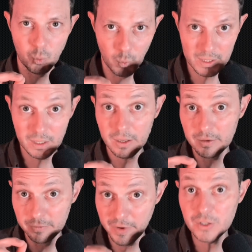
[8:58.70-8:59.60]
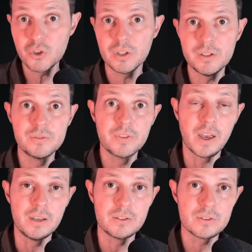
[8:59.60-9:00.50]
will eventually
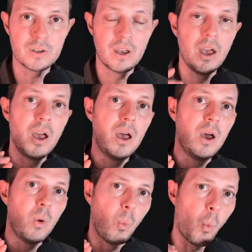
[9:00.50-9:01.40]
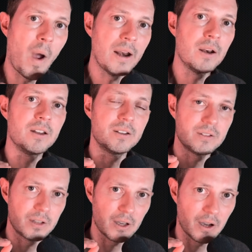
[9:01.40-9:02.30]
face when
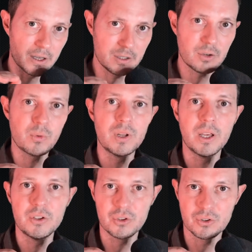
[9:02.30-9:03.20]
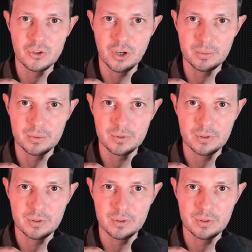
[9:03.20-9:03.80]
they are in a relationship